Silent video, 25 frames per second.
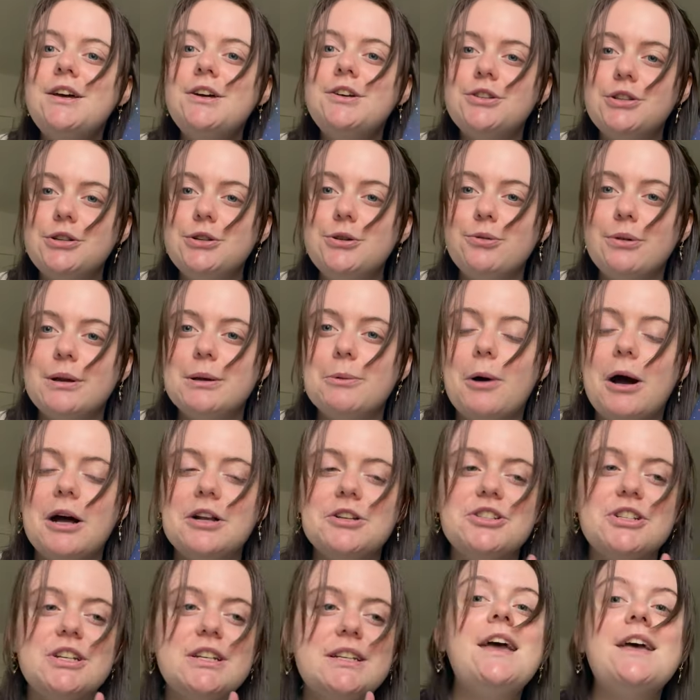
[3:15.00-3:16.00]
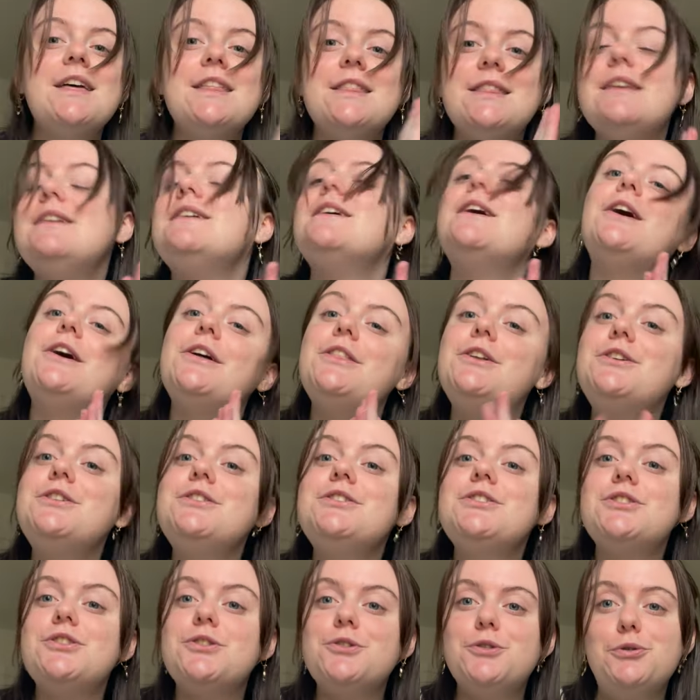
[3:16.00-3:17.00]
to rewatch it. The other
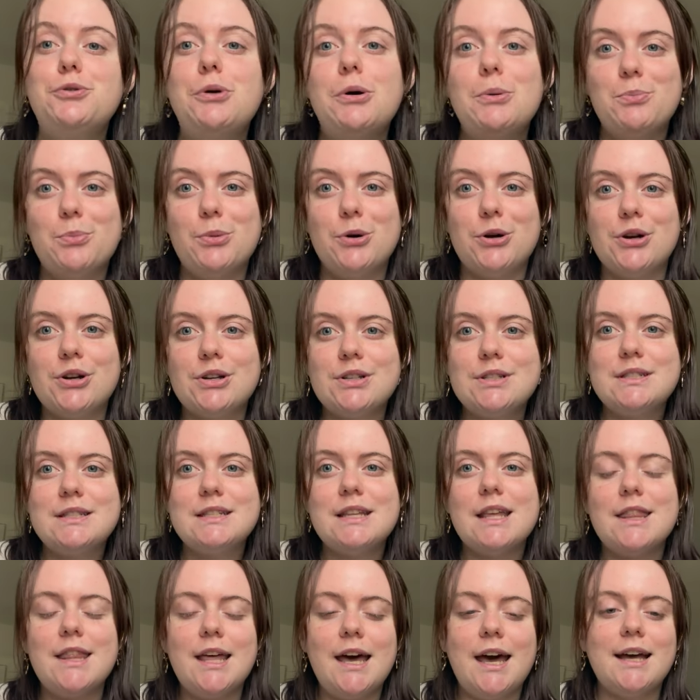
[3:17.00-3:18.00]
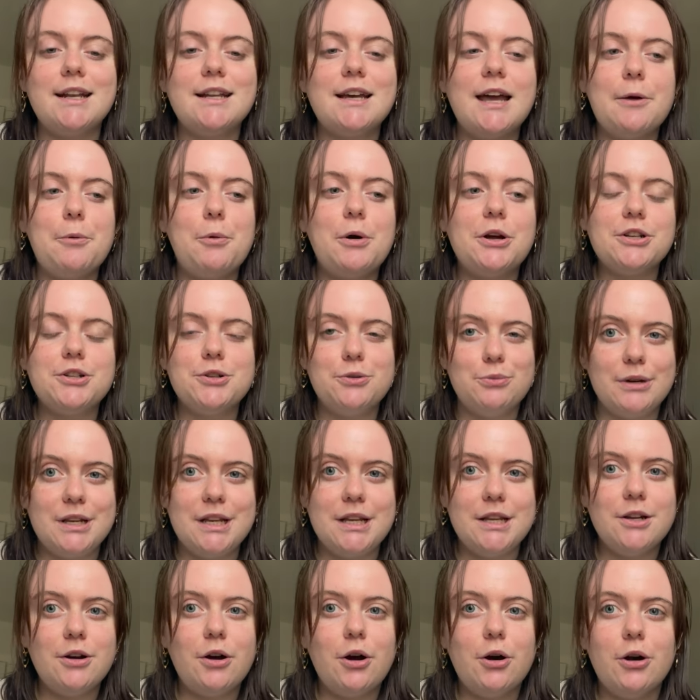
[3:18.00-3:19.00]
two books that I want to
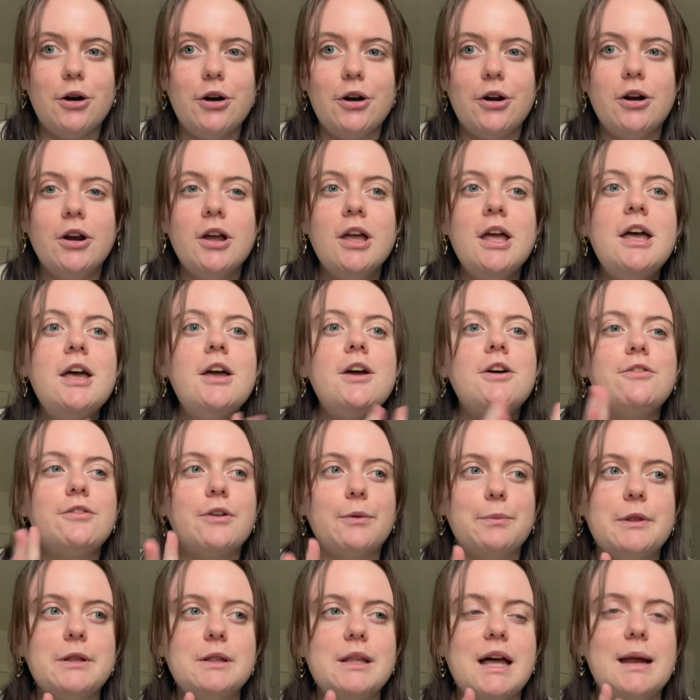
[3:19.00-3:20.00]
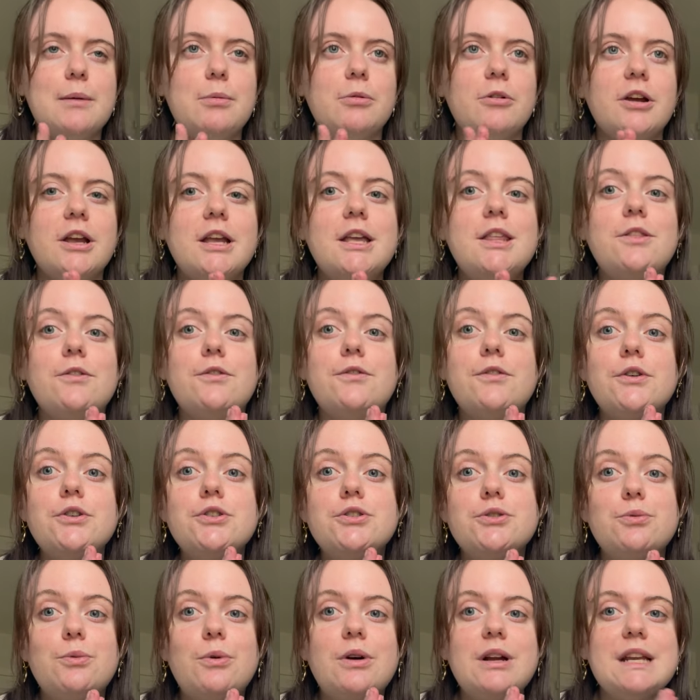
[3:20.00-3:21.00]
read are from the library. The
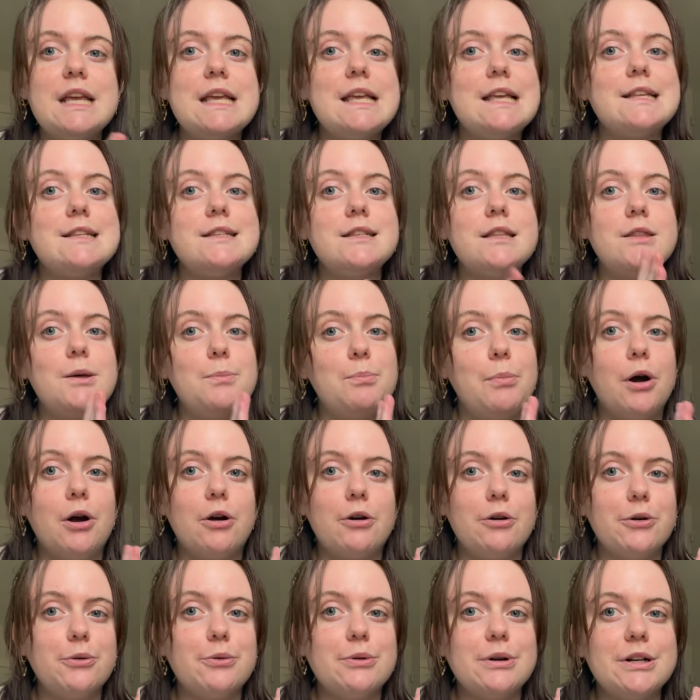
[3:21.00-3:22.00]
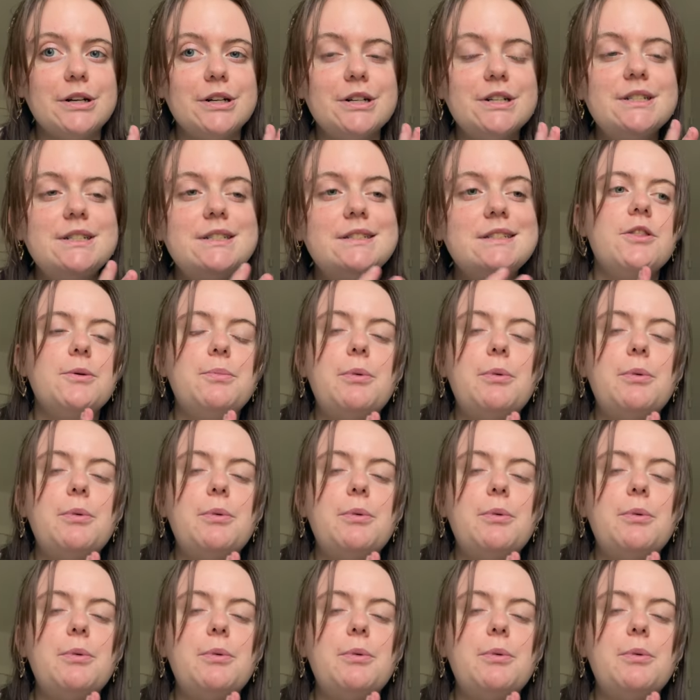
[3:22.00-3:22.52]
first one is The Borrowers.